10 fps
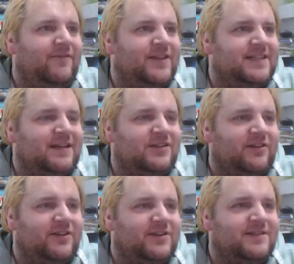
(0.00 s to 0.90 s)

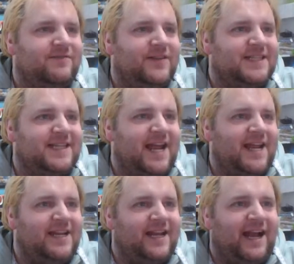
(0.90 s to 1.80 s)
$10 for the
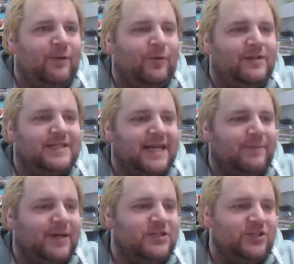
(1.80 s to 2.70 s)
steak. I will take a
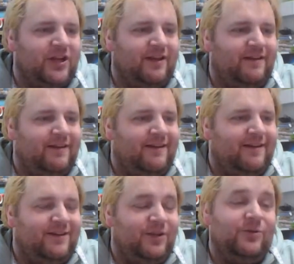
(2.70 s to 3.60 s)
picture.
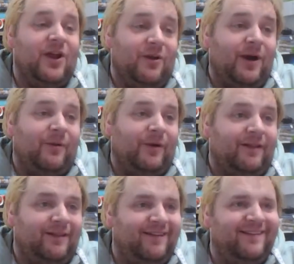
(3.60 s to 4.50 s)
You know I
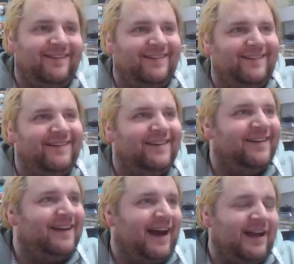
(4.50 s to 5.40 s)
will.
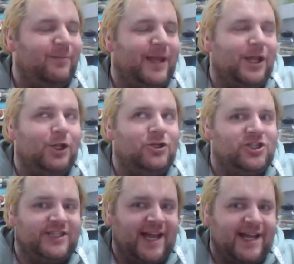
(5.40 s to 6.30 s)
And it'll be a
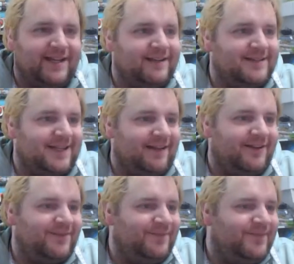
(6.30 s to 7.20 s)
lush steak
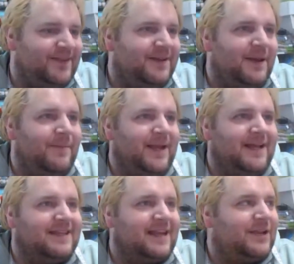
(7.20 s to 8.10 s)
salad.
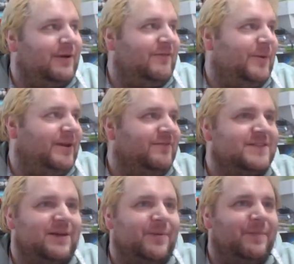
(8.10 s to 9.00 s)
Yeah, thank you everybody for
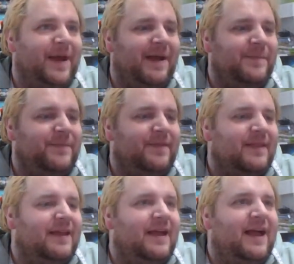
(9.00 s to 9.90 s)
stopping by.
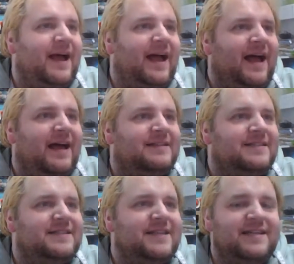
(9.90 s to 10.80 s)

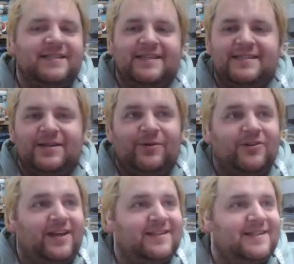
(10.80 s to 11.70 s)
And yes, I'll see you all next